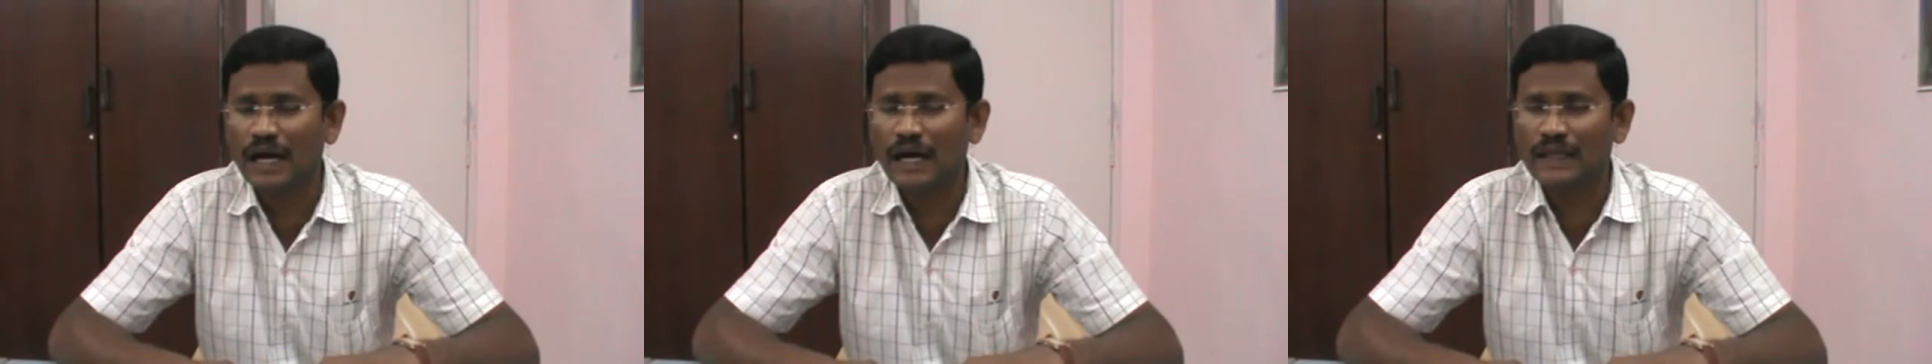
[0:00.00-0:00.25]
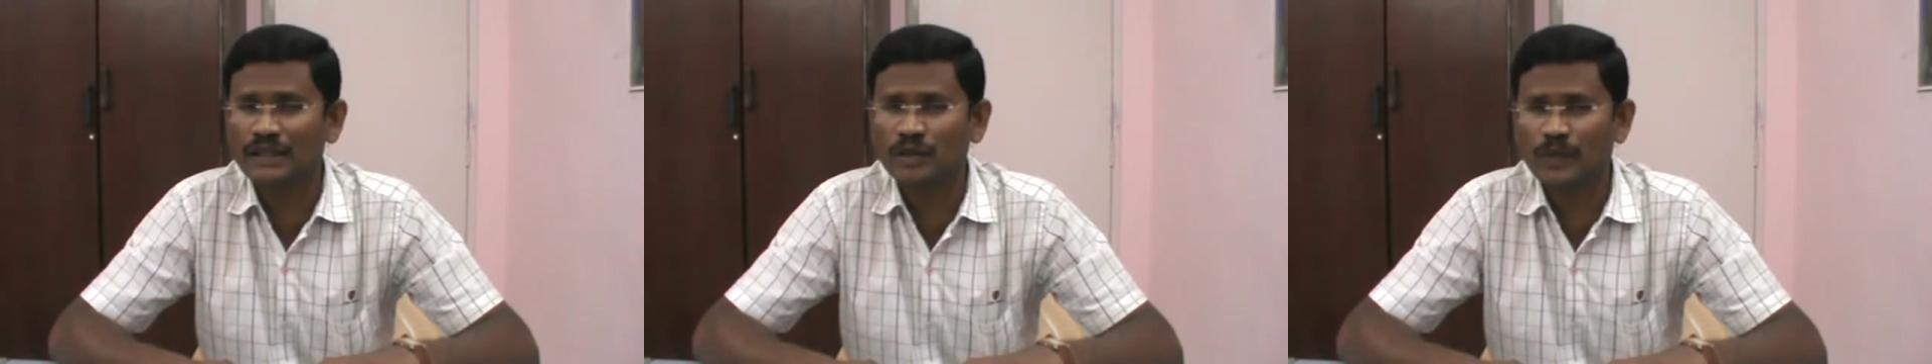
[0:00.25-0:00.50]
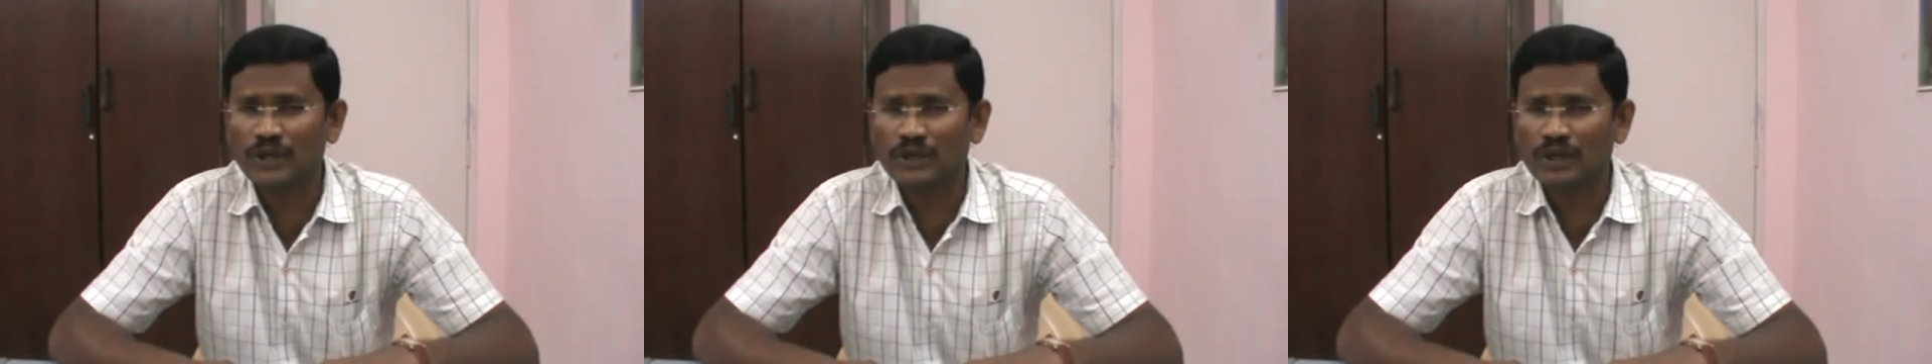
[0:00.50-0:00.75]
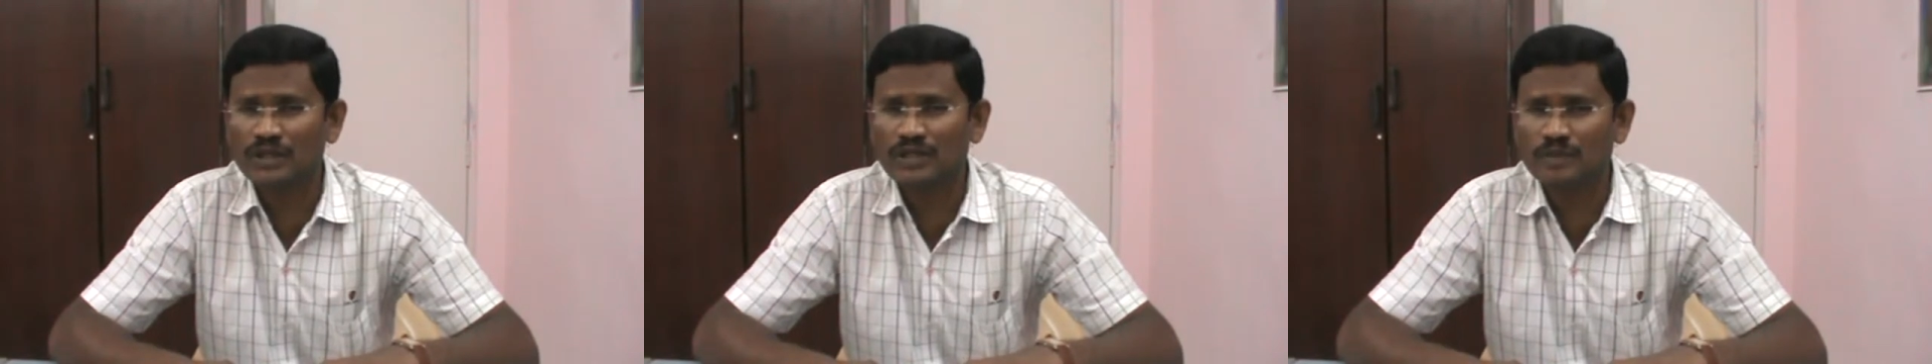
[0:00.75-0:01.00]
on that
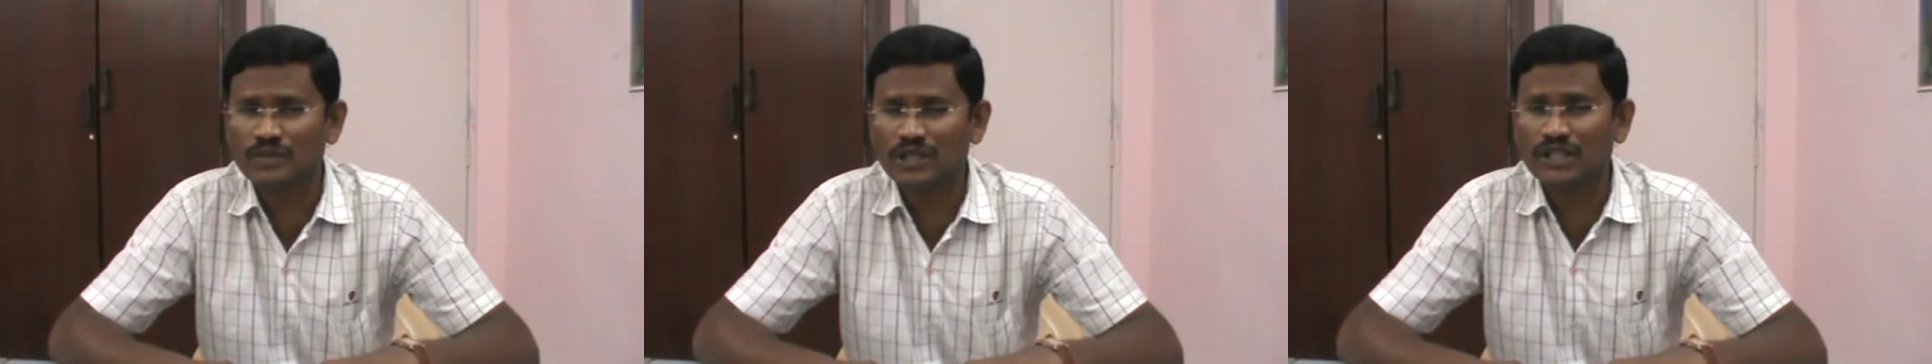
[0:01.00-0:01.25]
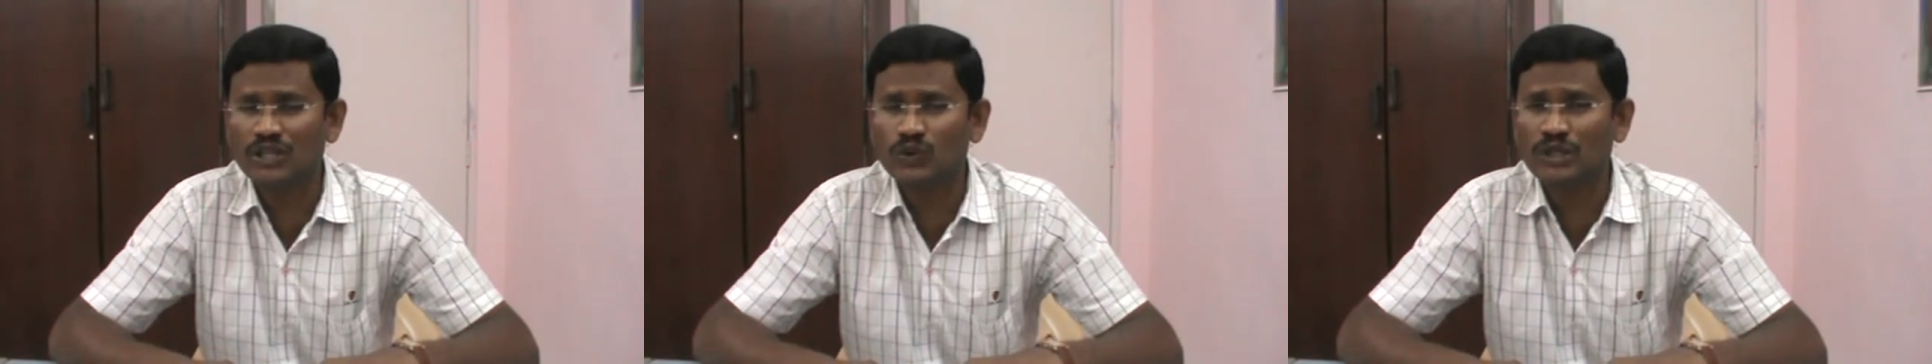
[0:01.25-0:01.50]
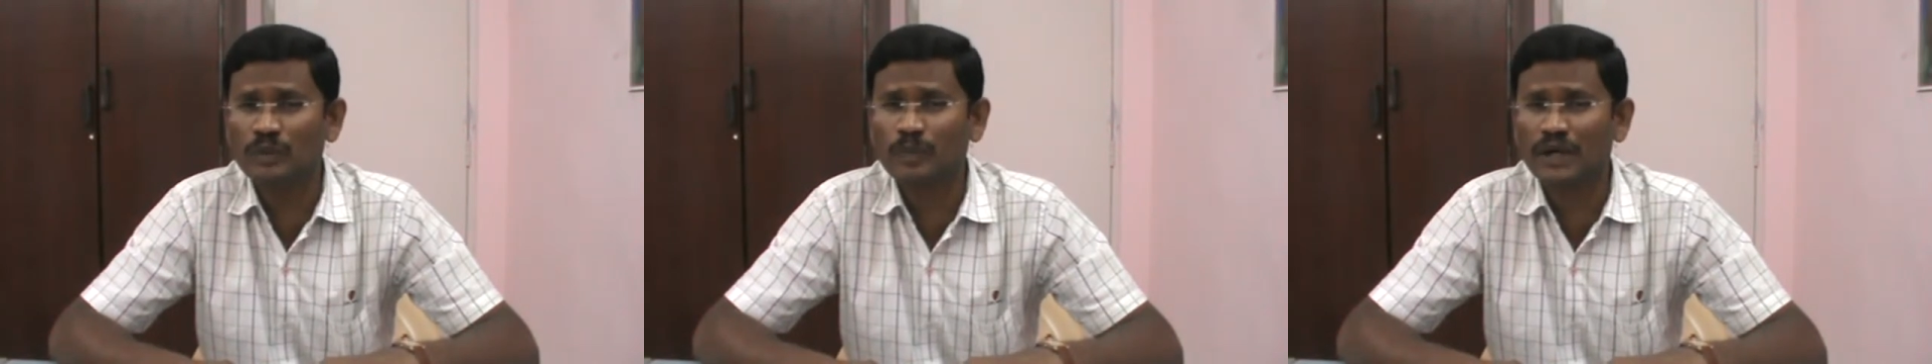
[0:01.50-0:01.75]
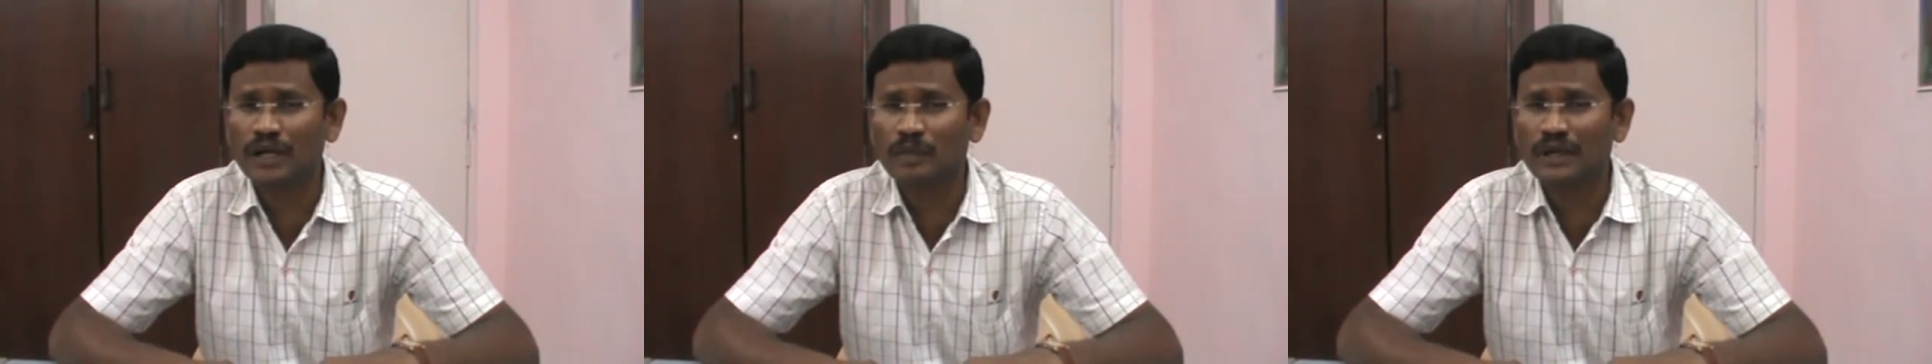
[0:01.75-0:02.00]
particular subject the Union
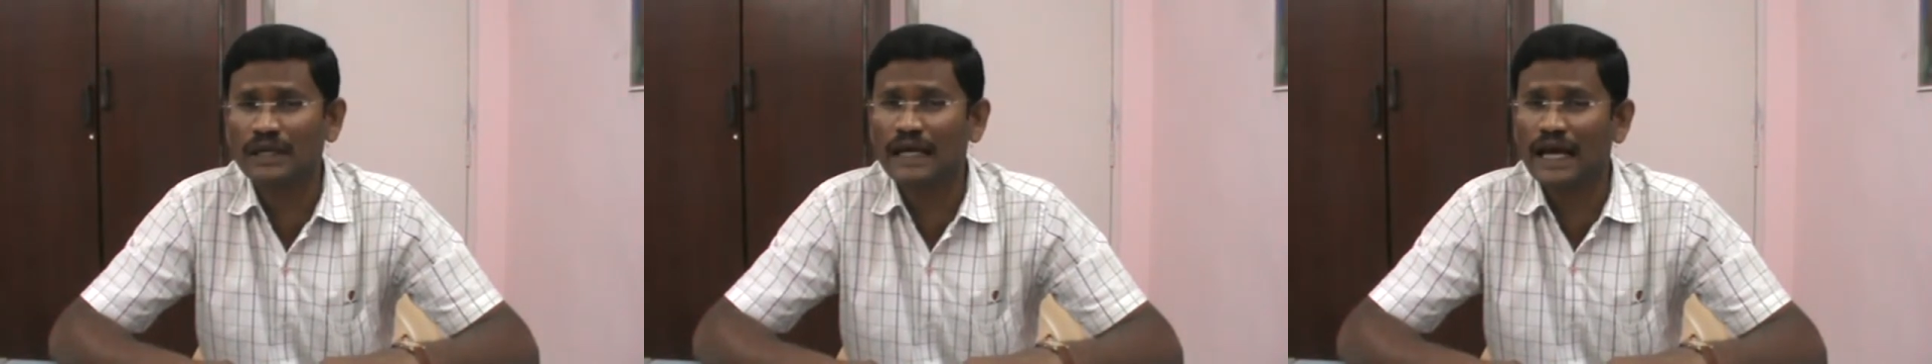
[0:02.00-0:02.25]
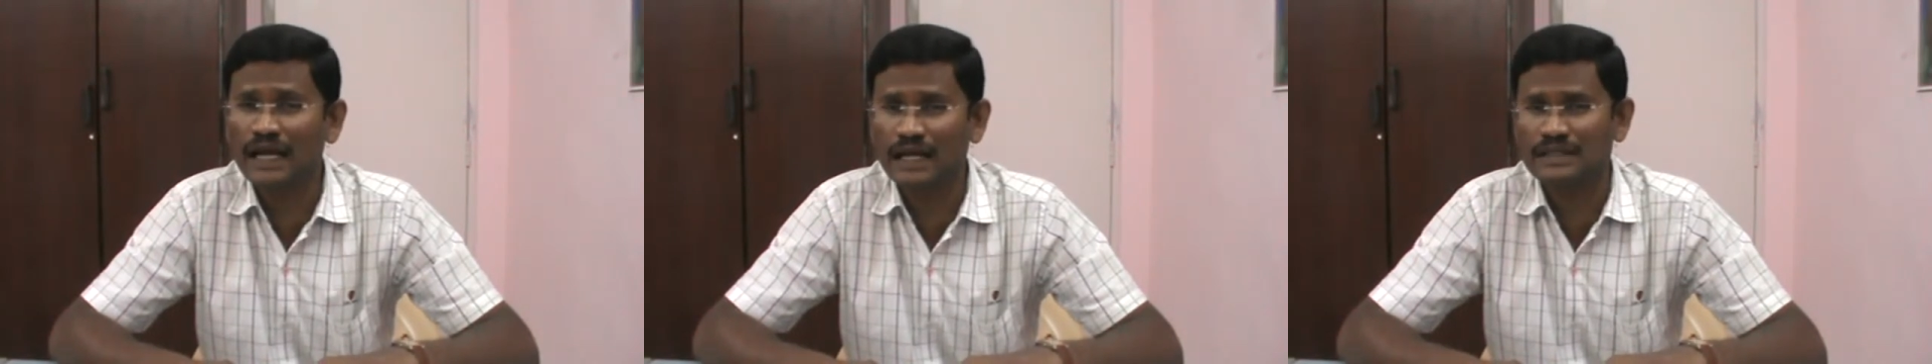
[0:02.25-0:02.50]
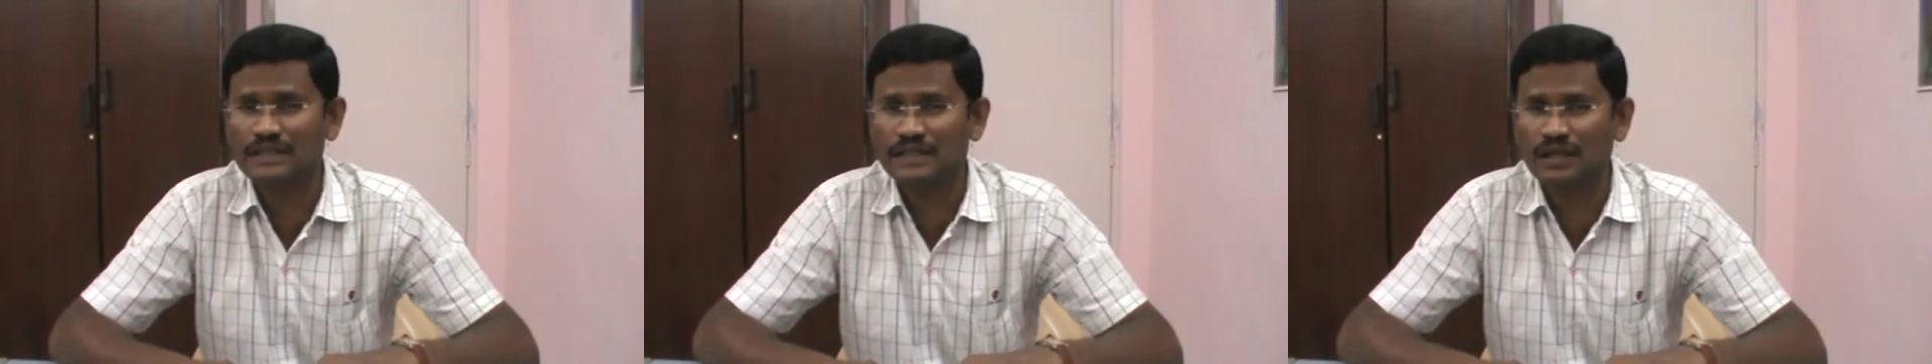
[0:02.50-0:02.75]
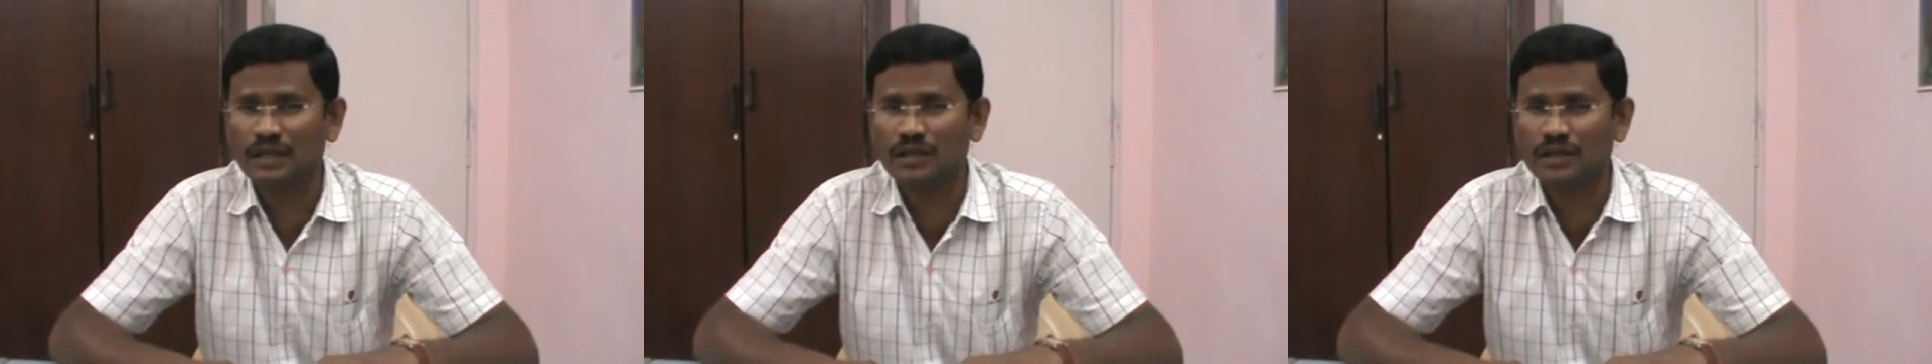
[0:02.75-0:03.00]
Parliament can
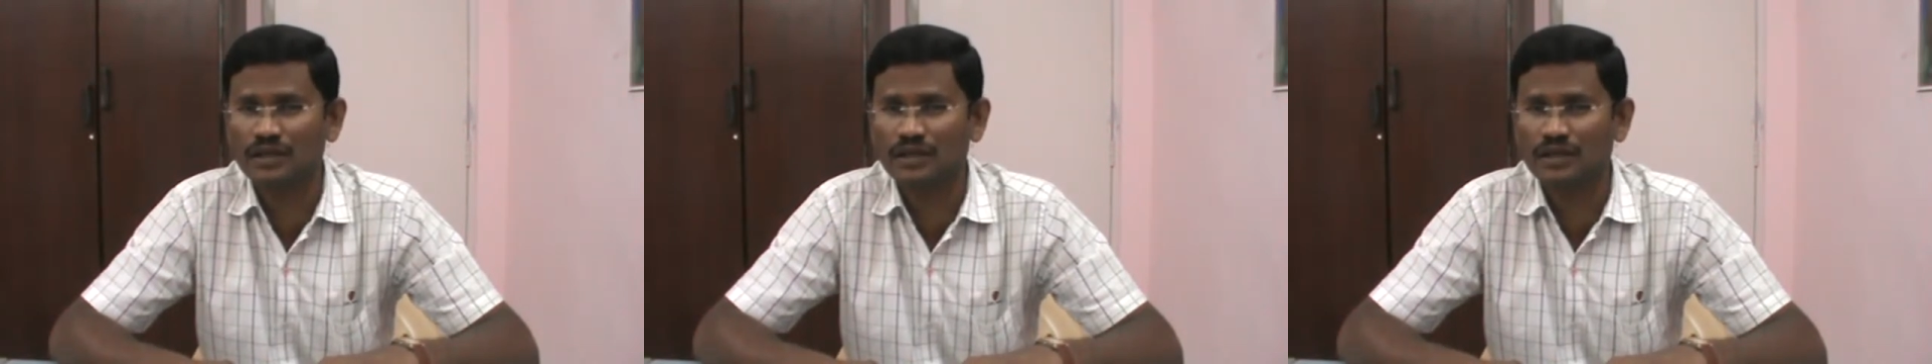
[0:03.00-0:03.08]
legislate.